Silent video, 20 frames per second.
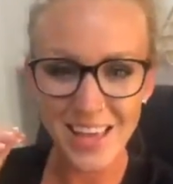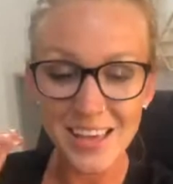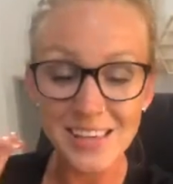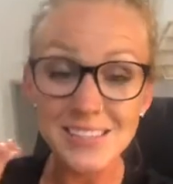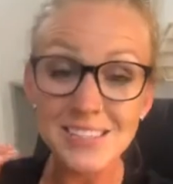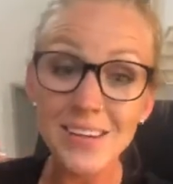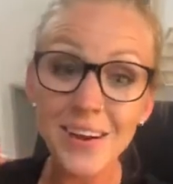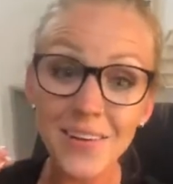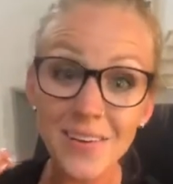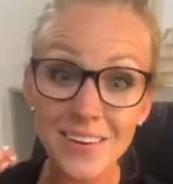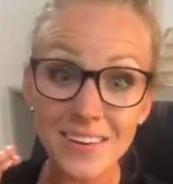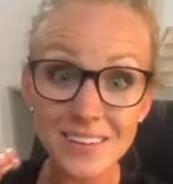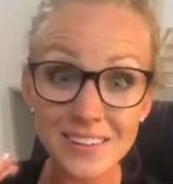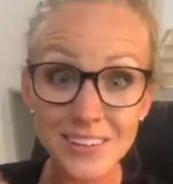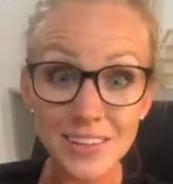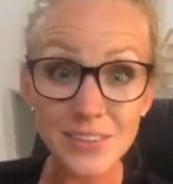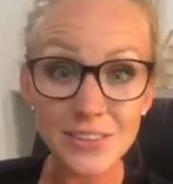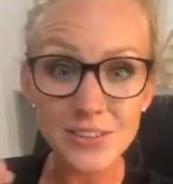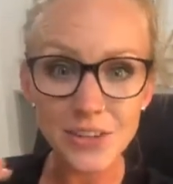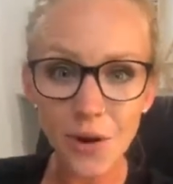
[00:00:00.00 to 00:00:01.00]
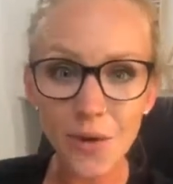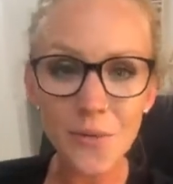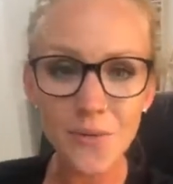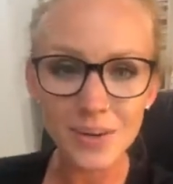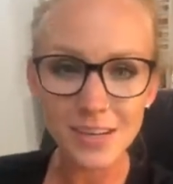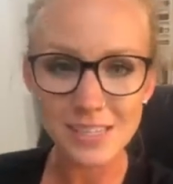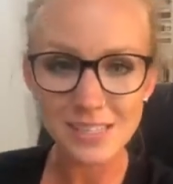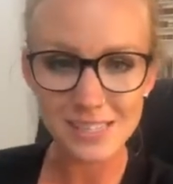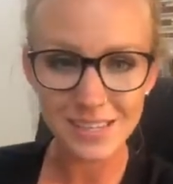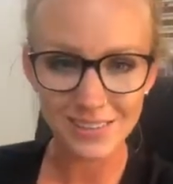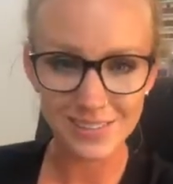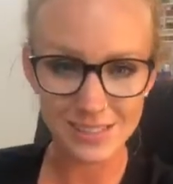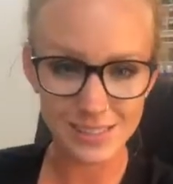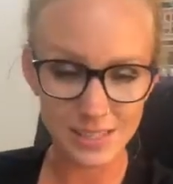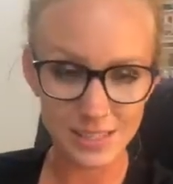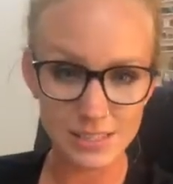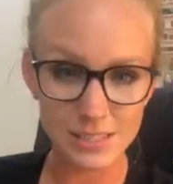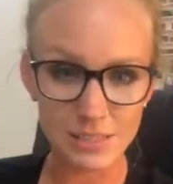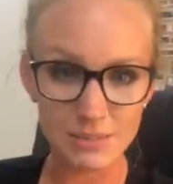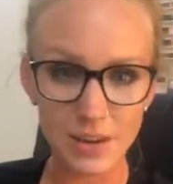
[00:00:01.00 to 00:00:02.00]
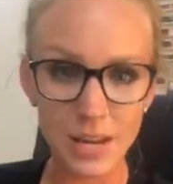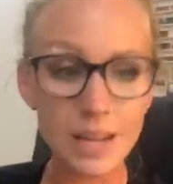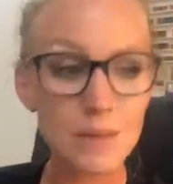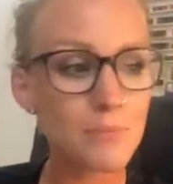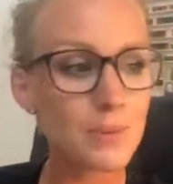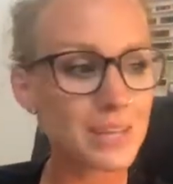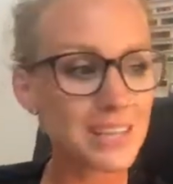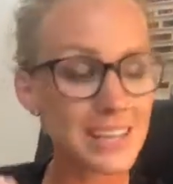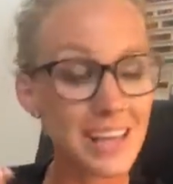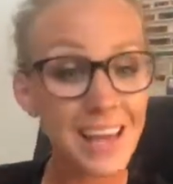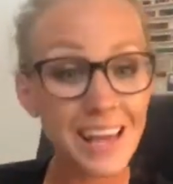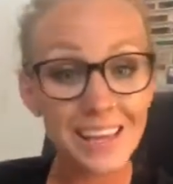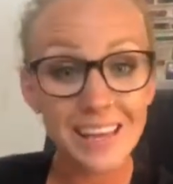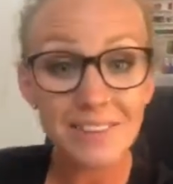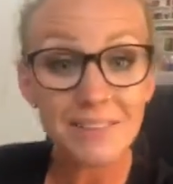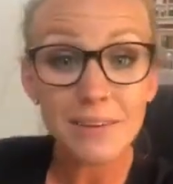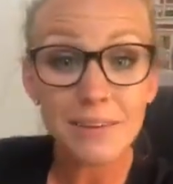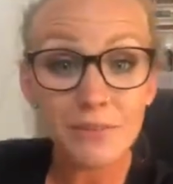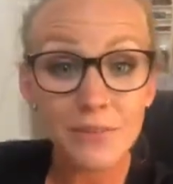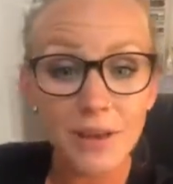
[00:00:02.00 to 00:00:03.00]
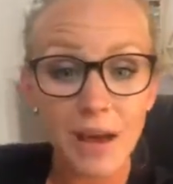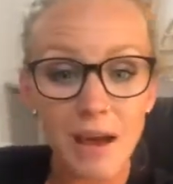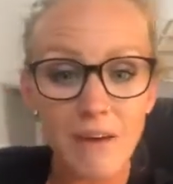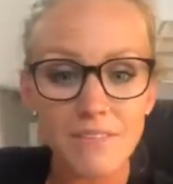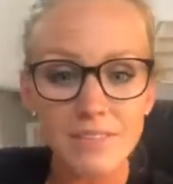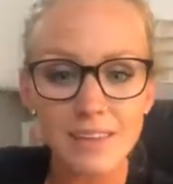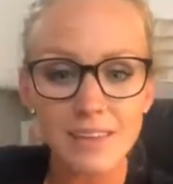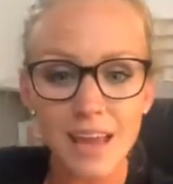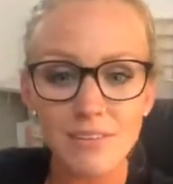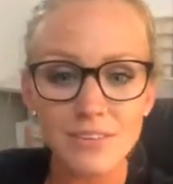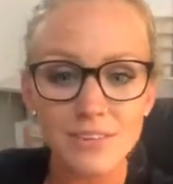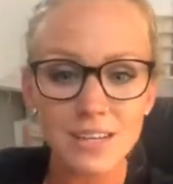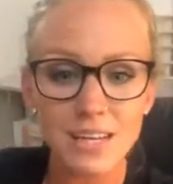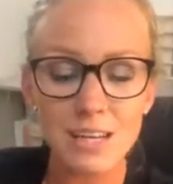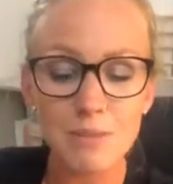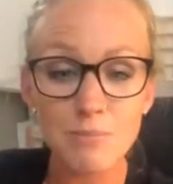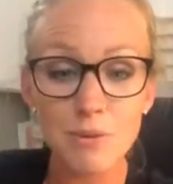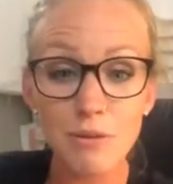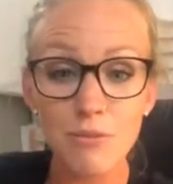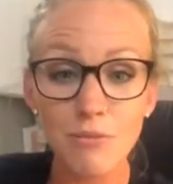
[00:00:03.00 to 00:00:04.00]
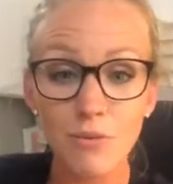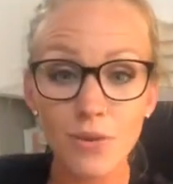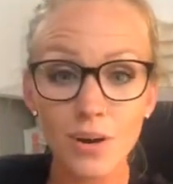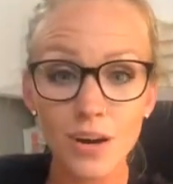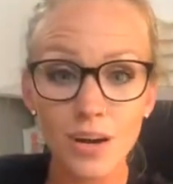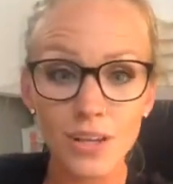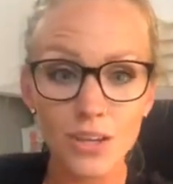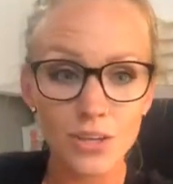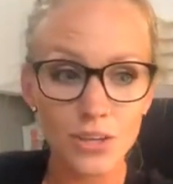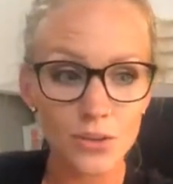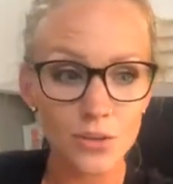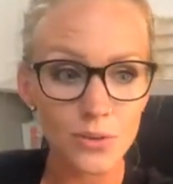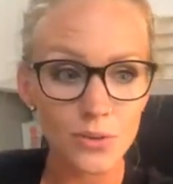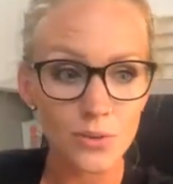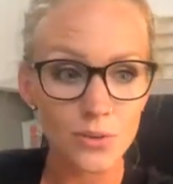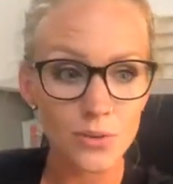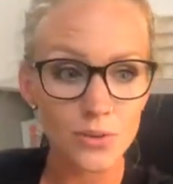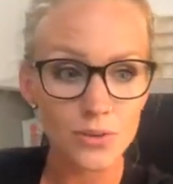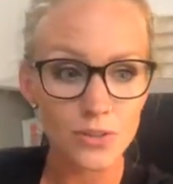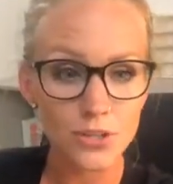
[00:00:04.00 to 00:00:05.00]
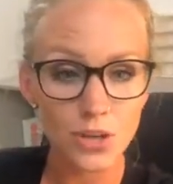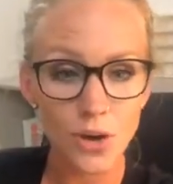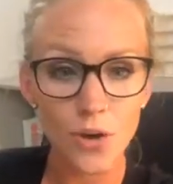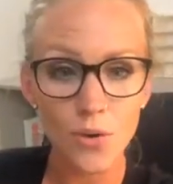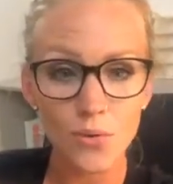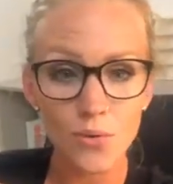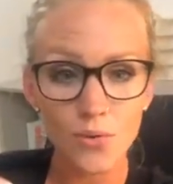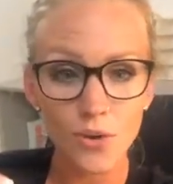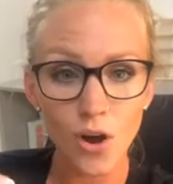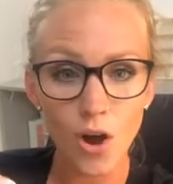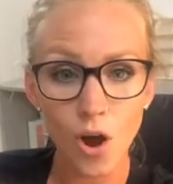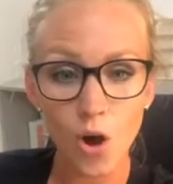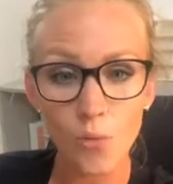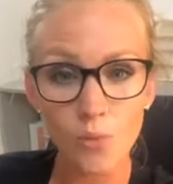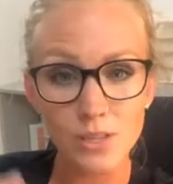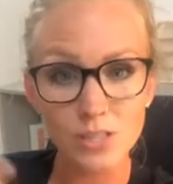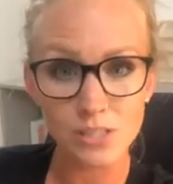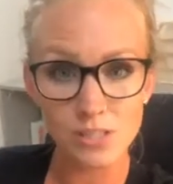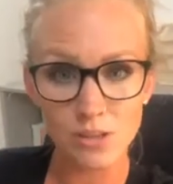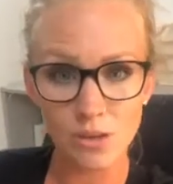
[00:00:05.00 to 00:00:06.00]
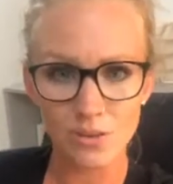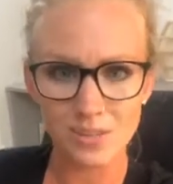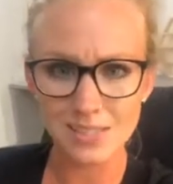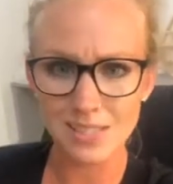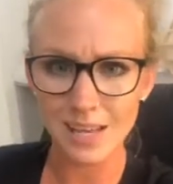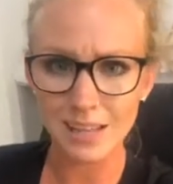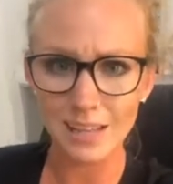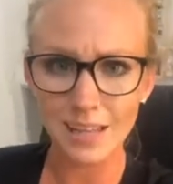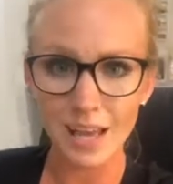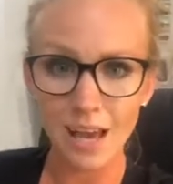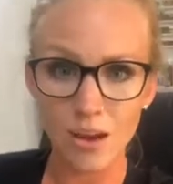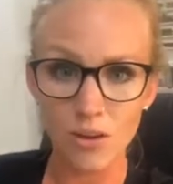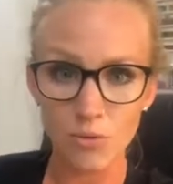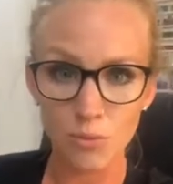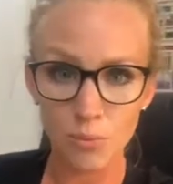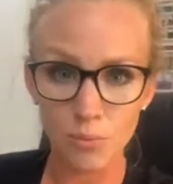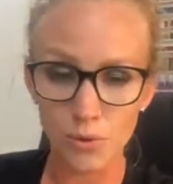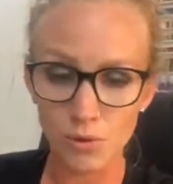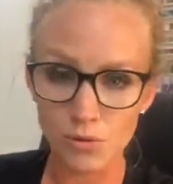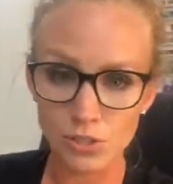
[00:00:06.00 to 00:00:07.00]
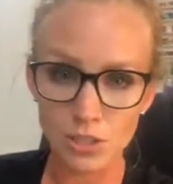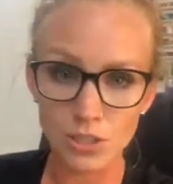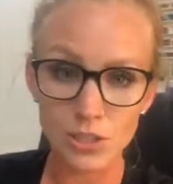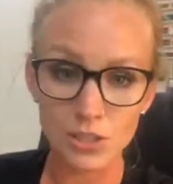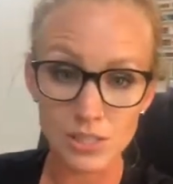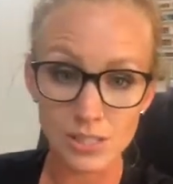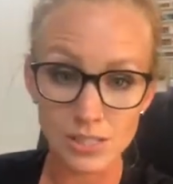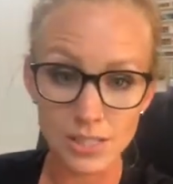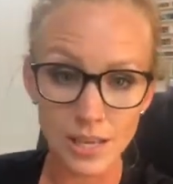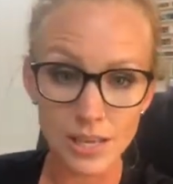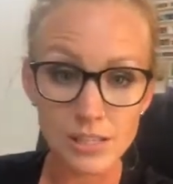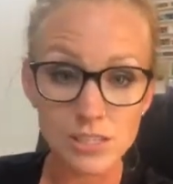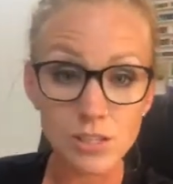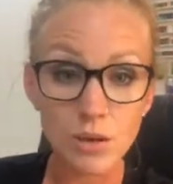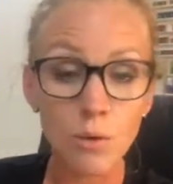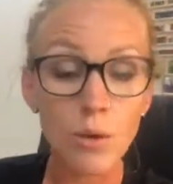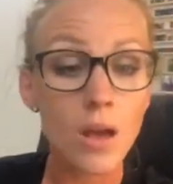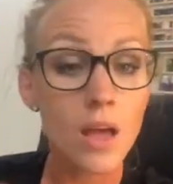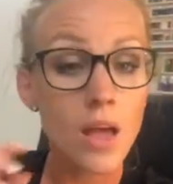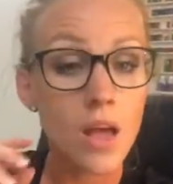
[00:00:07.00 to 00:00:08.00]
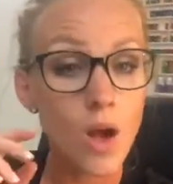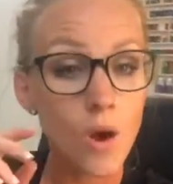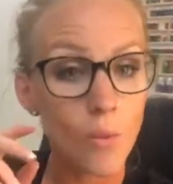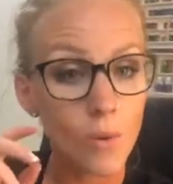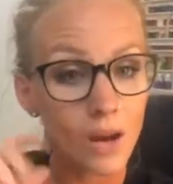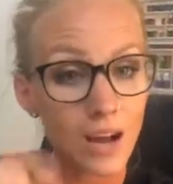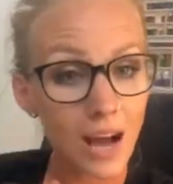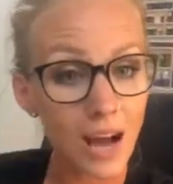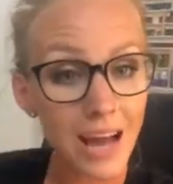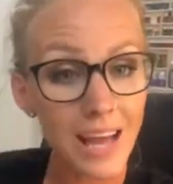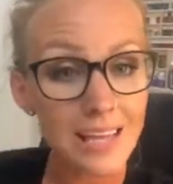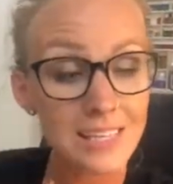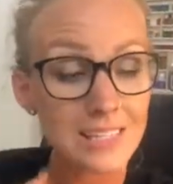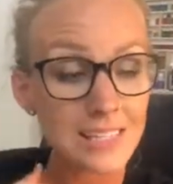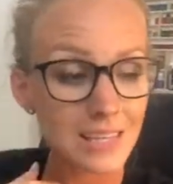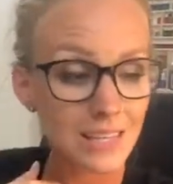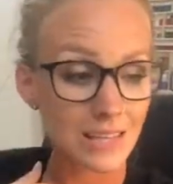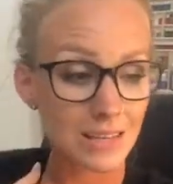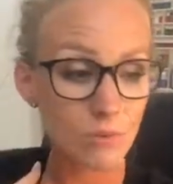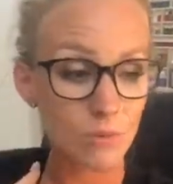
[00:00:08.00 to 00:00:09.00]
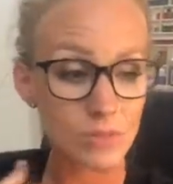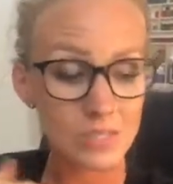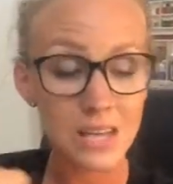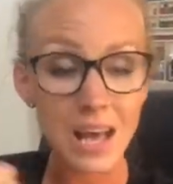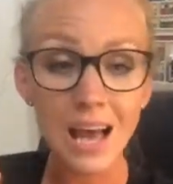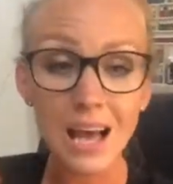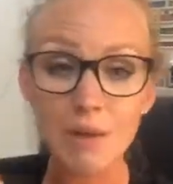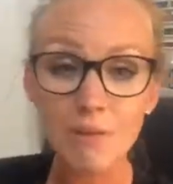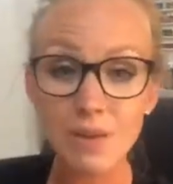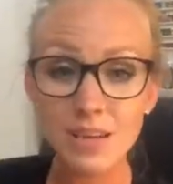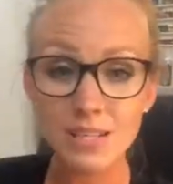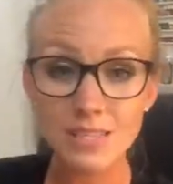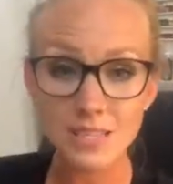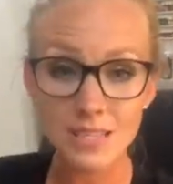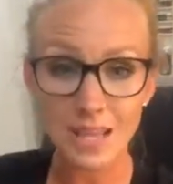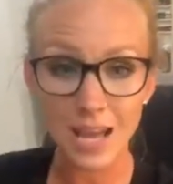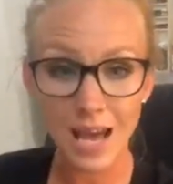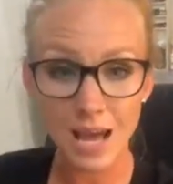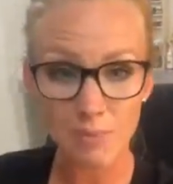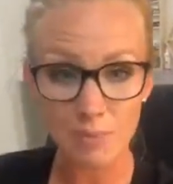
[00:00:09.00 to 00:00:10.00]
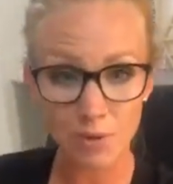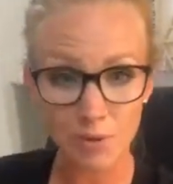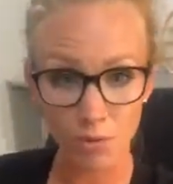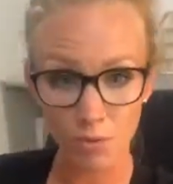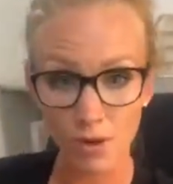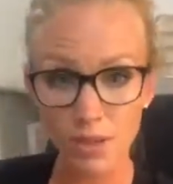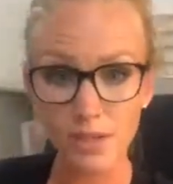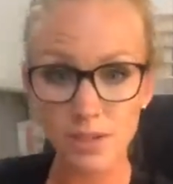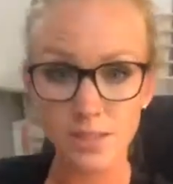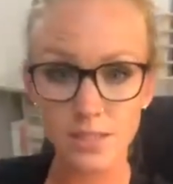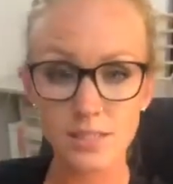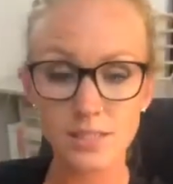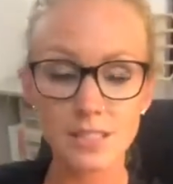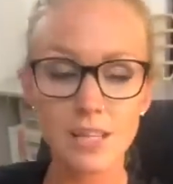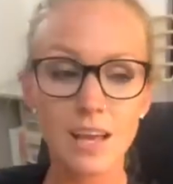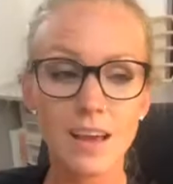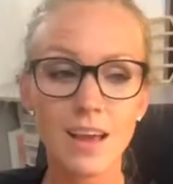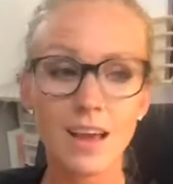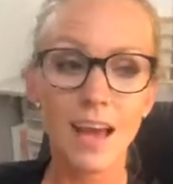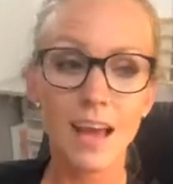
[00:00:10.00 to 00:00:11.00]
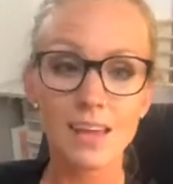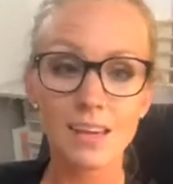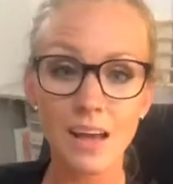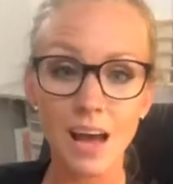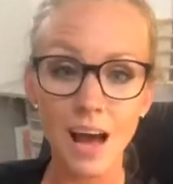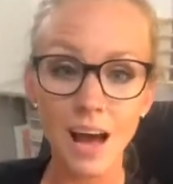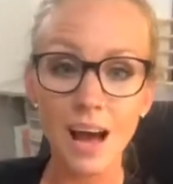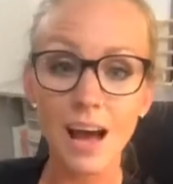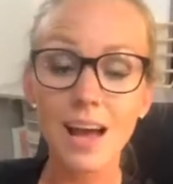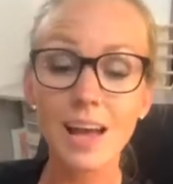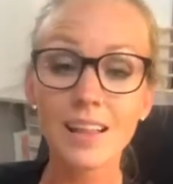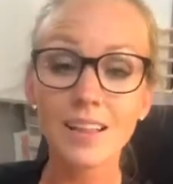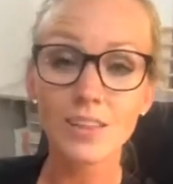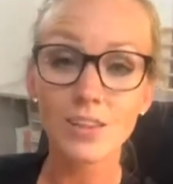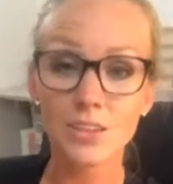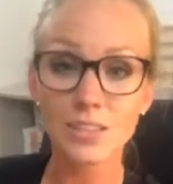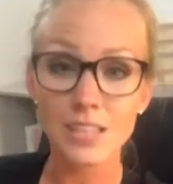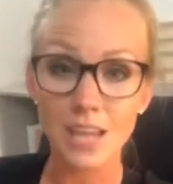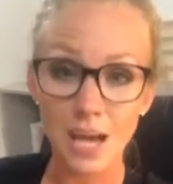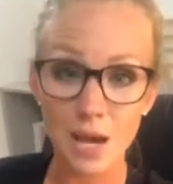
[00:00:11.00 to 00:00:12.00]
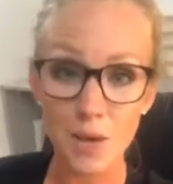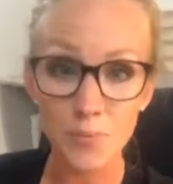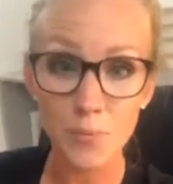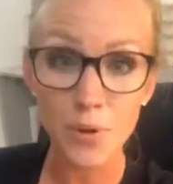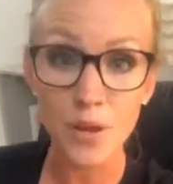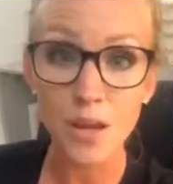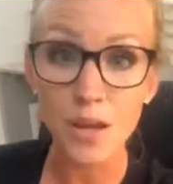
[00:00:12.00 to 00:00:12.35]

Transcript: So you don't want to sound salesy, right? But if you have never done it before, you don't always know exactly how to approach it or to say it. So what I did was I went into the Happy Oilers and I looked up